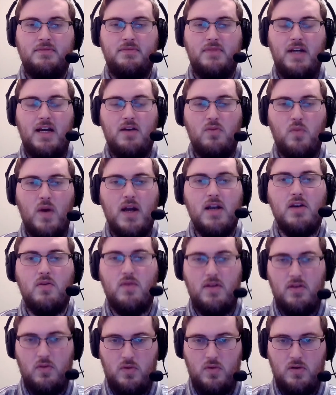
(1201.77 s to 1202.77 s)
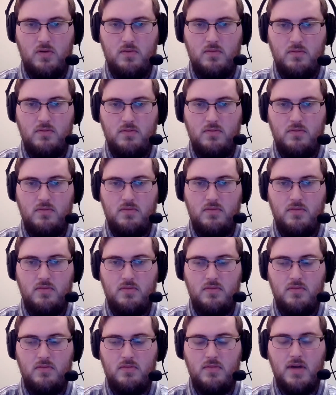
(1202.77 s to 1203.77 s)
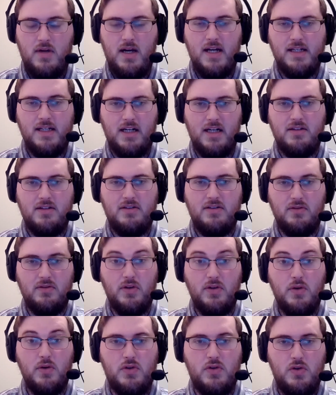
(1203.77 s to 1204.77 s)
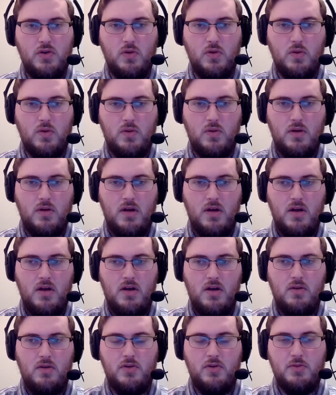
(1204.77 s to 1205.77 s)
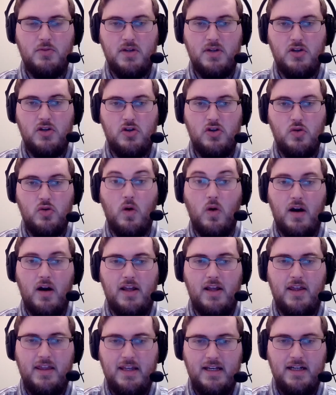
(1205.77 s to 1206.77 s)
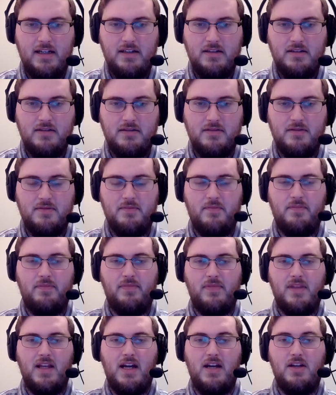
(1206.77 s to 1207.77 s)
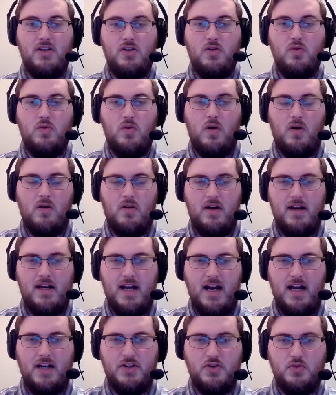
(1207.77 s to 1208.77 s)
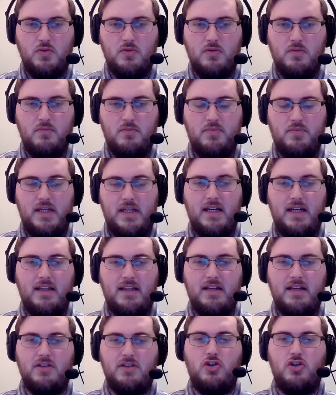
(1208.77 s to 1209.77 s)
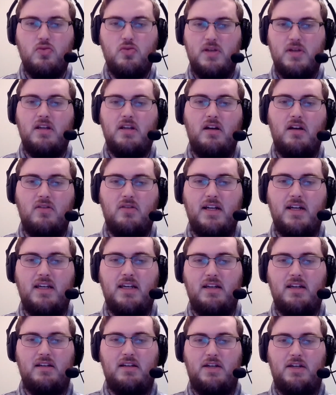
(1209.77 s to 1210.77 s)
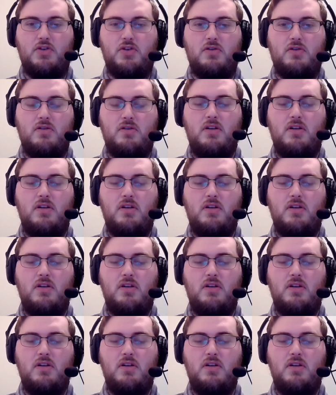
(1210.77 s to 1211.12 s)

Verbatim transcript: and when you're in the womb. And God still knows you, which means you are a thing and you are an actual being that is human like in nature.